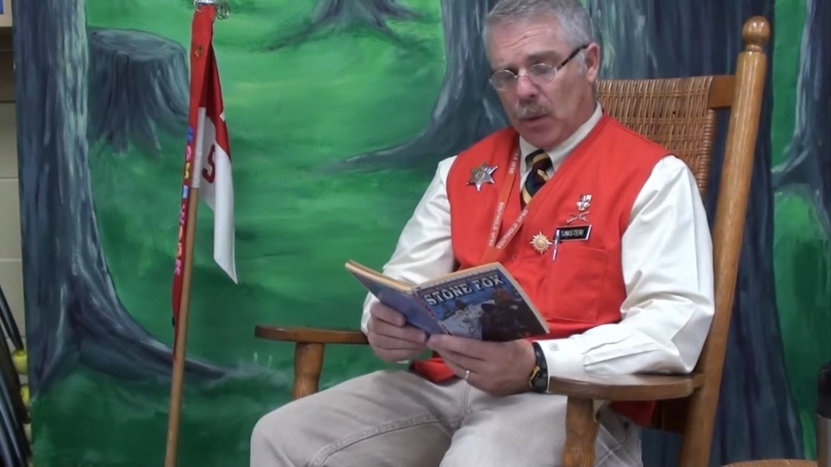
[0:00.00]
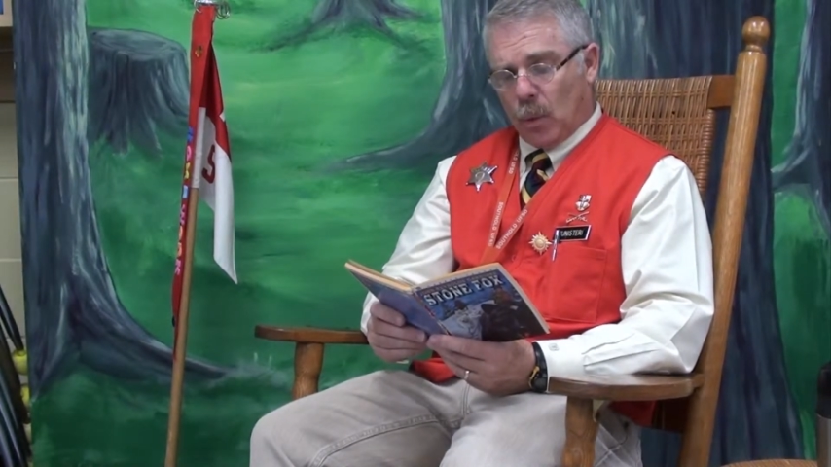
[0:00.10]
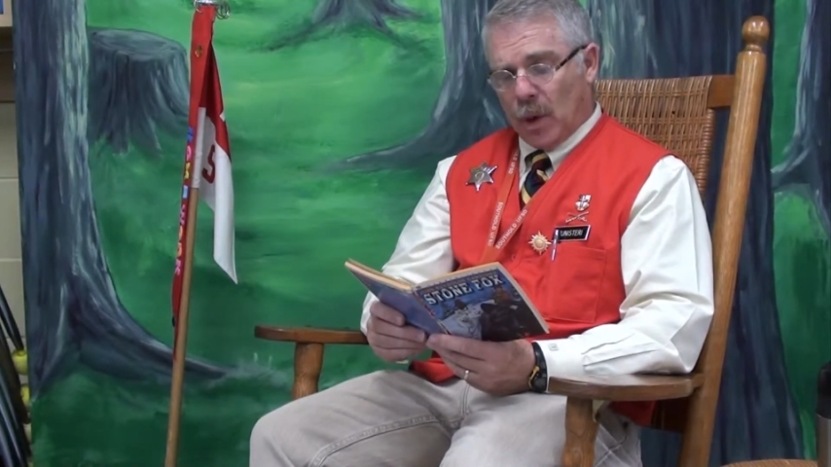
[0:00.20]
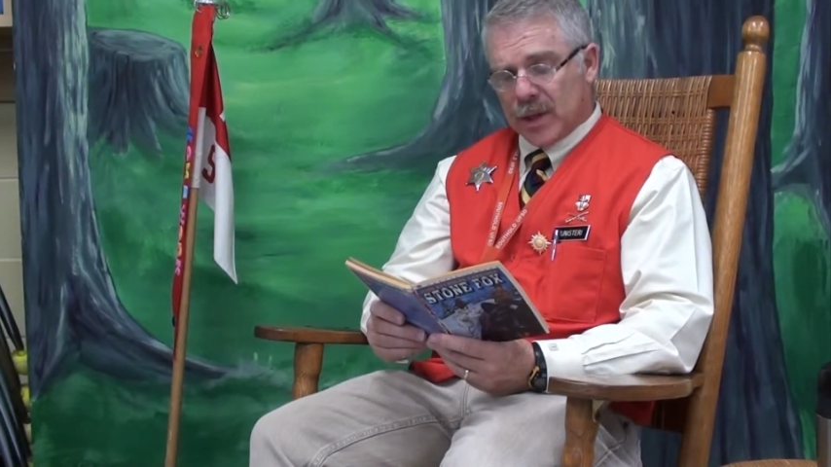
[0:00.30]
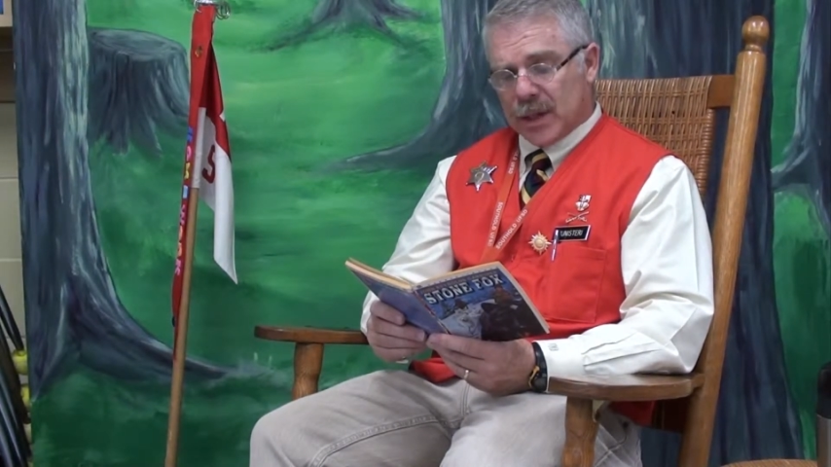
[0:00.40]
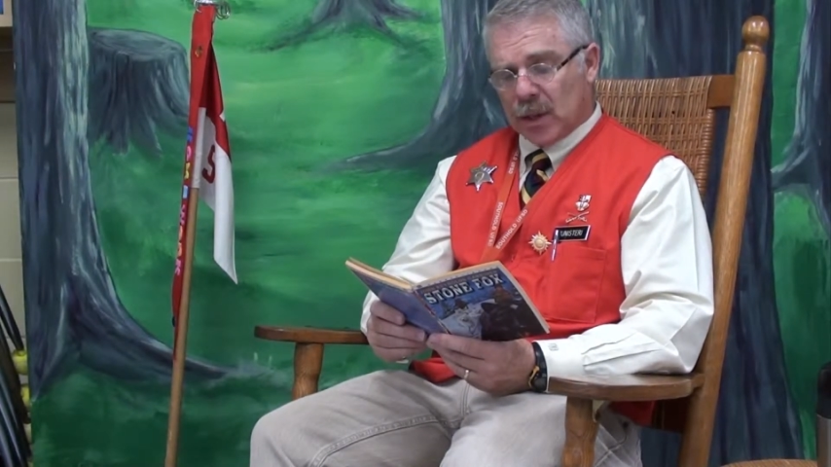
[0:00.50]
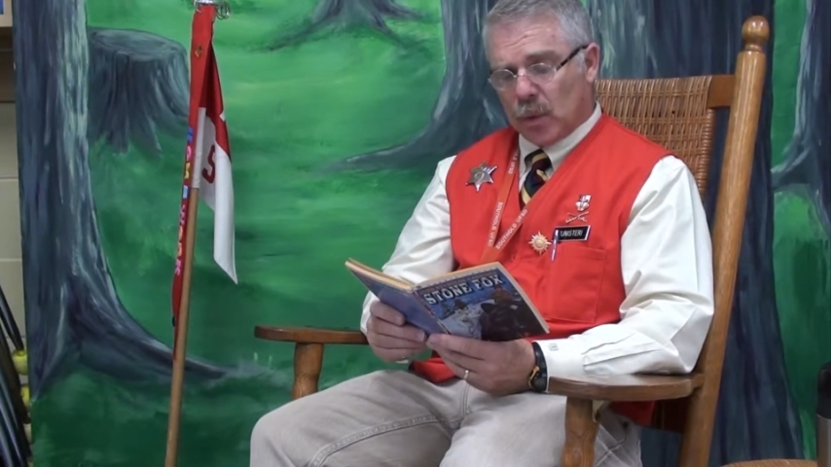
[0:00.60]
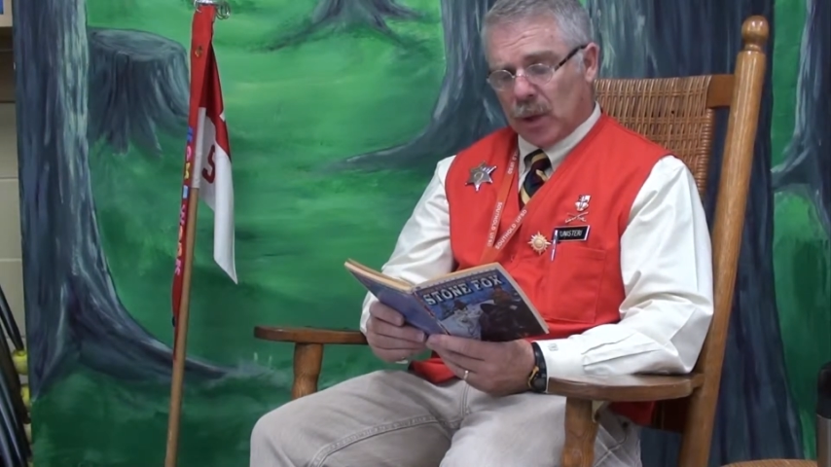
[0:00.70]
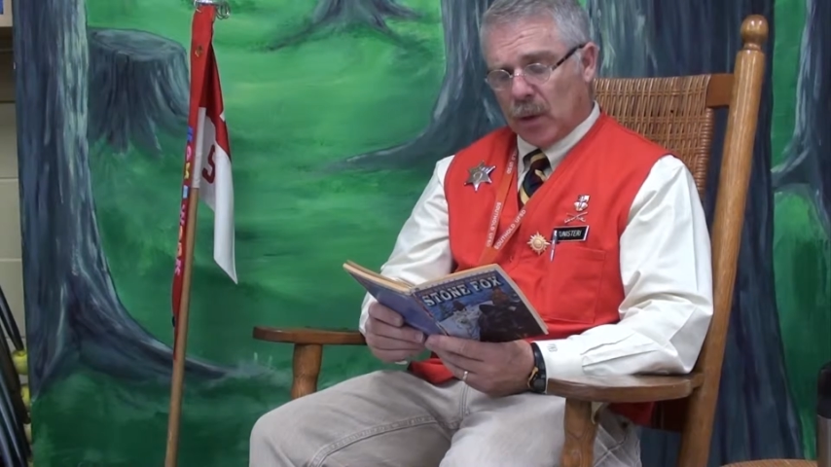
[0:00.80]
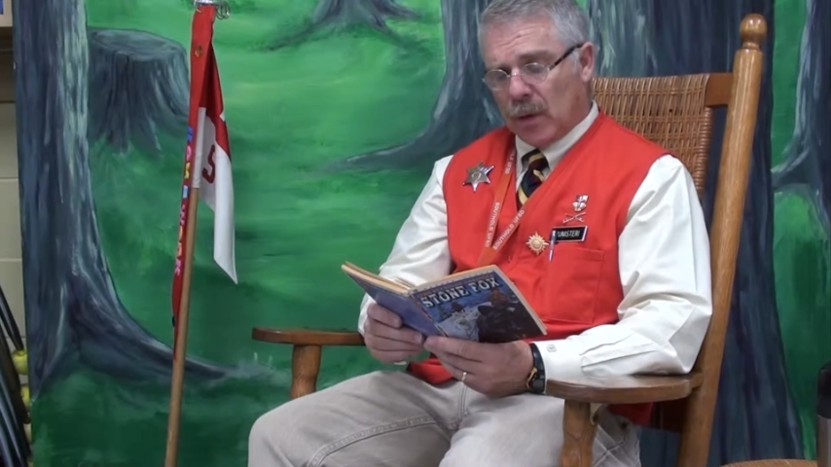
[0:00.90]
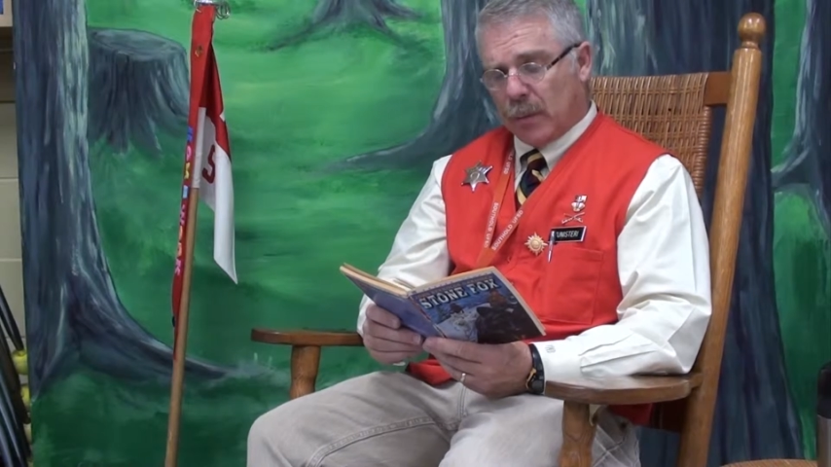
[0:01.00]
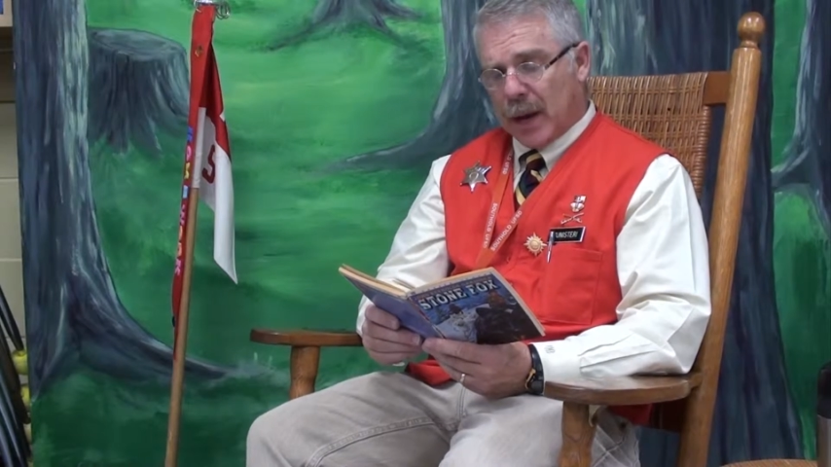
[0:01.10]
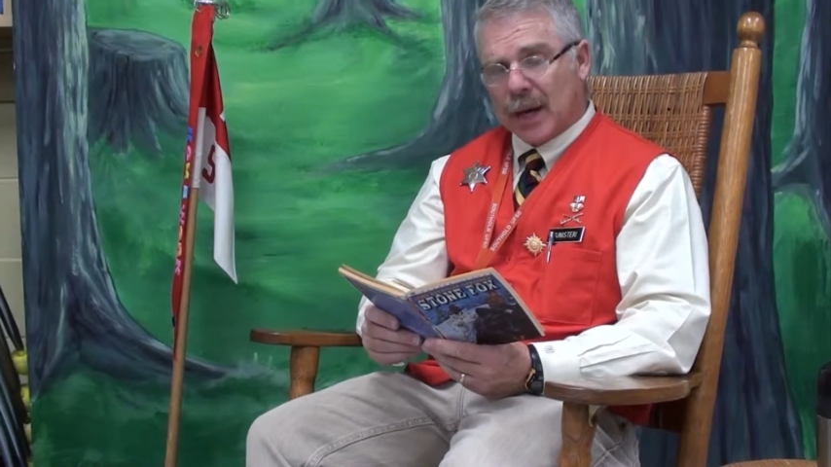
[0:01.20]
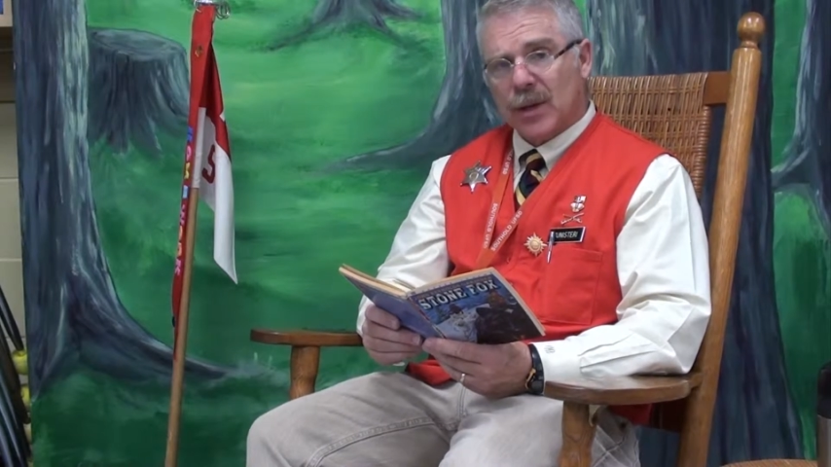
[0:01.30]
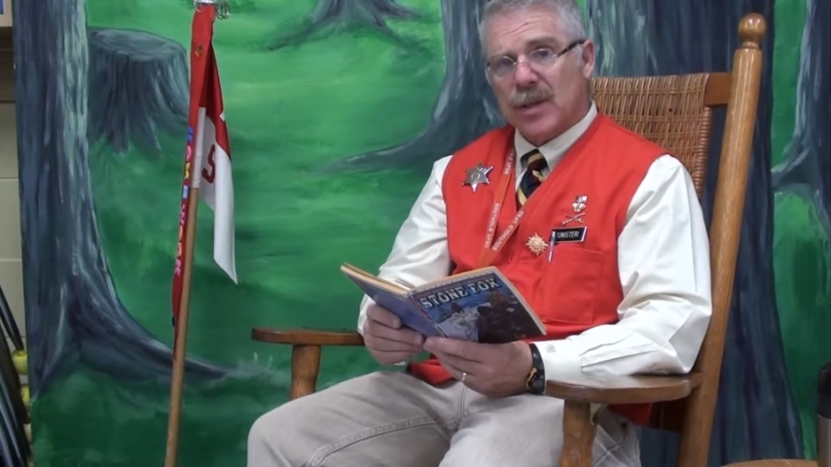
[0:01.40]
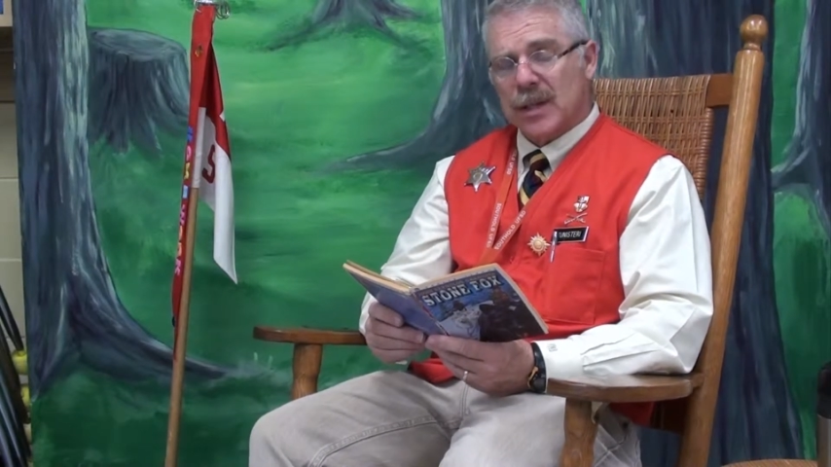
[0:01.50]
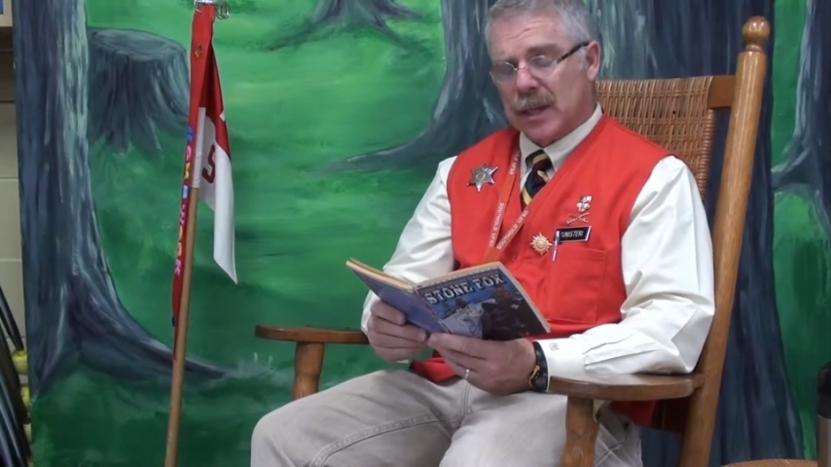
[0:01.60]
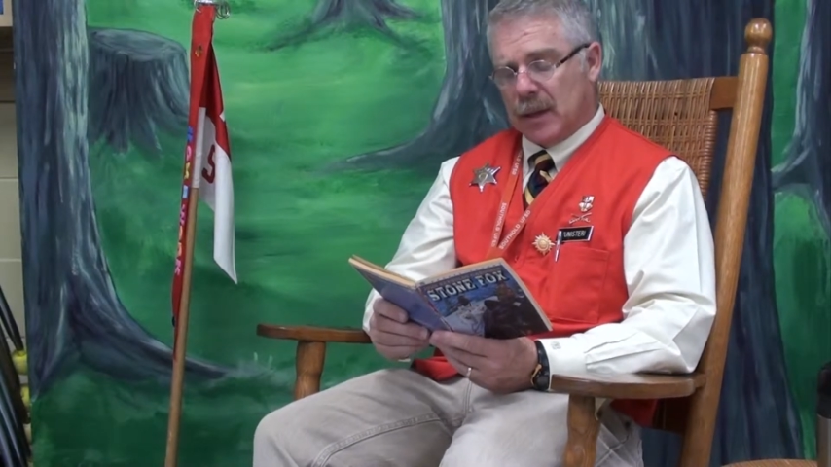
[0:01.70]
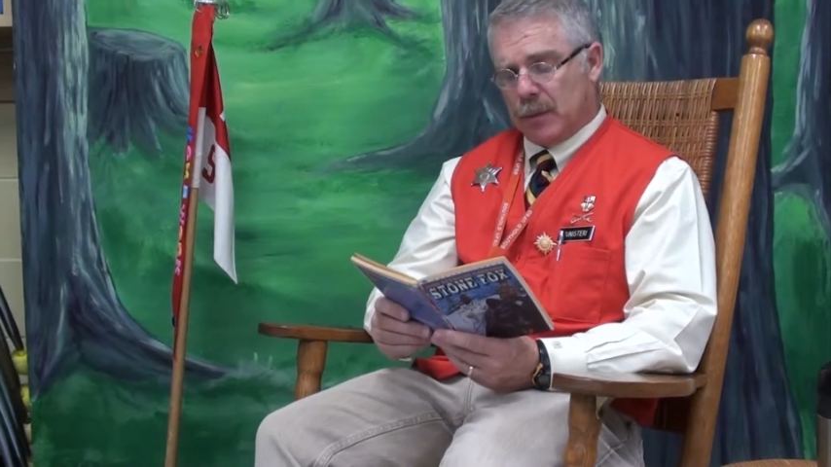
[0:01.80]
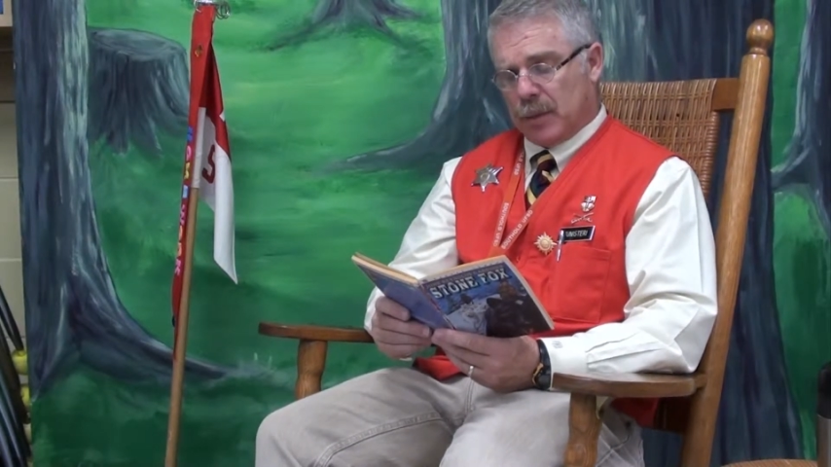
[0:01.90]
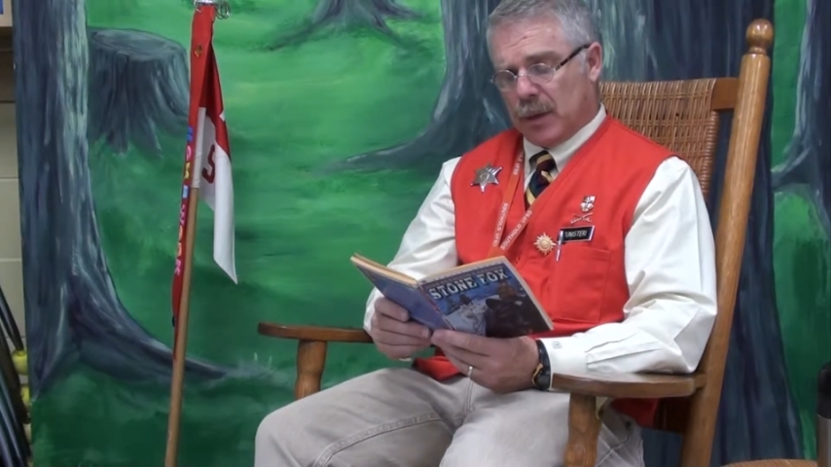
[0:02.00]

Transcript: Once little Willie went back to sleep.